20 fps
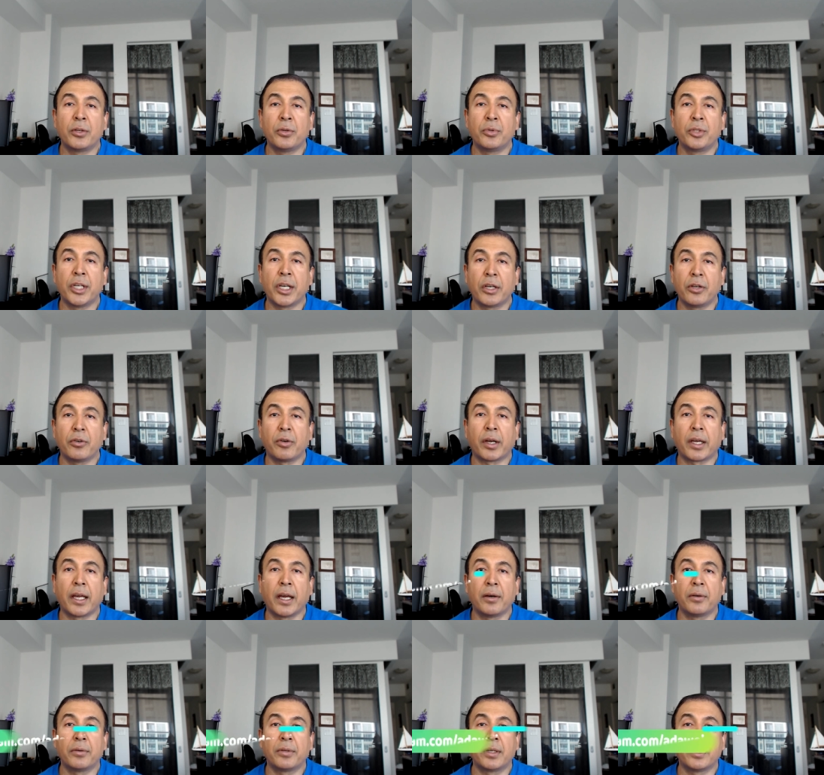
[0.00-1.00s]
check your
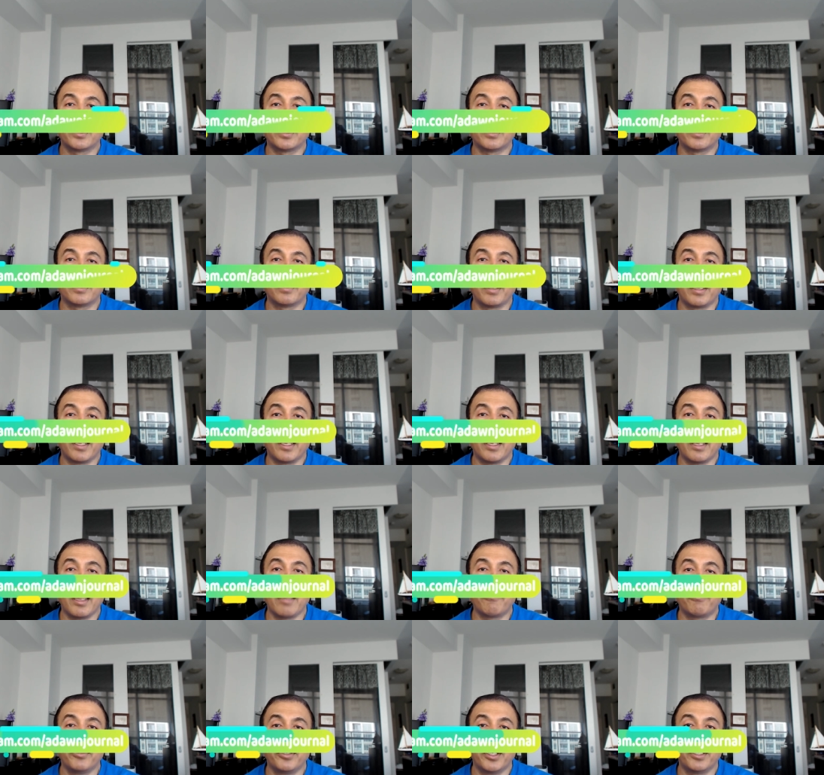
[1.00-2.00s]
account
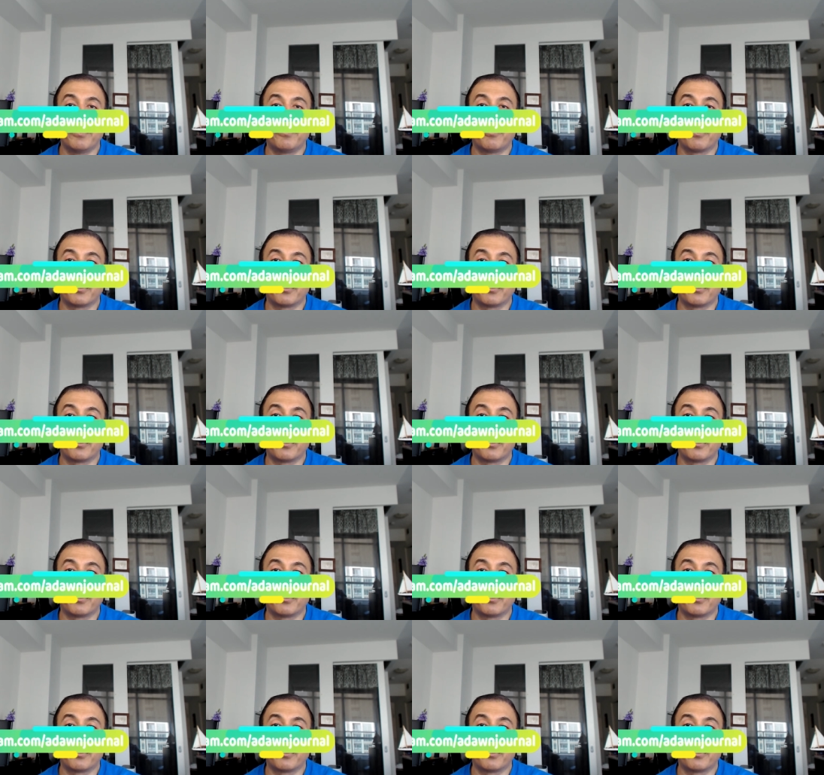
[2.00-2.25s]
every day for a